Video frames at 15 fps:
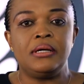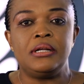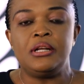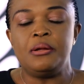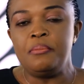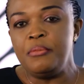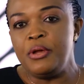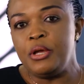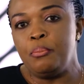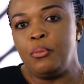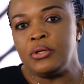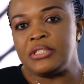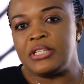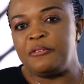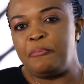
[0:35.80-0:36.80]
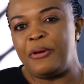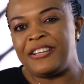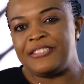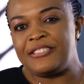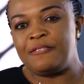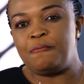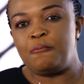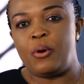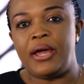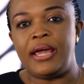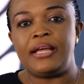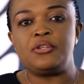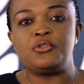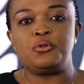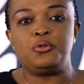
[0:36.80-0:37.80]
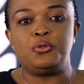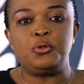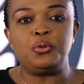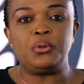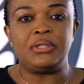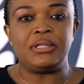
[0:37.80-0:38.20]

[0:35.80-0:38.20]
The most effective way to do